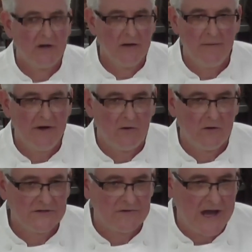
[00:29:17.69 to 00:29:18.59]
a little bit of
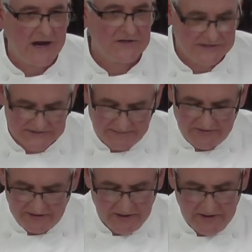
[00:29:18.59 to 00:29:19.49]
horseradish in
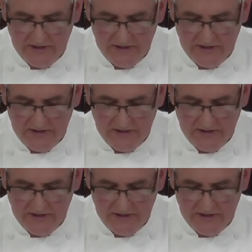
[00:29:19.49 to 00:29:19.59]
something.